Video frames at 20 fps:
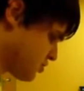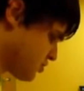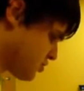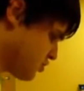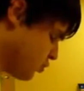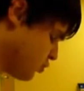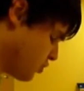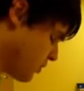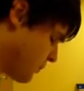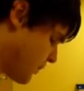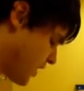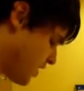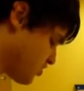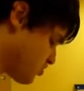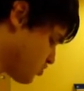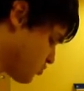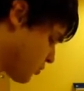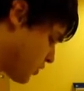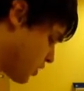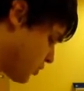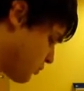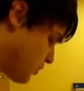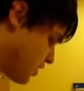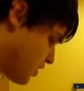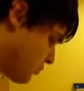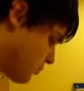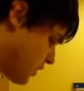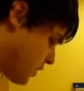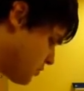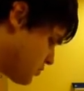All the buttons work
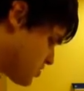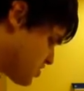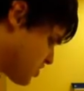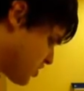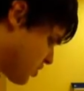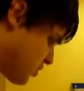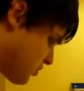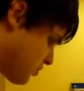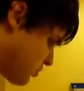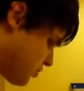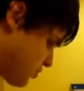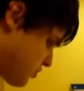really well, so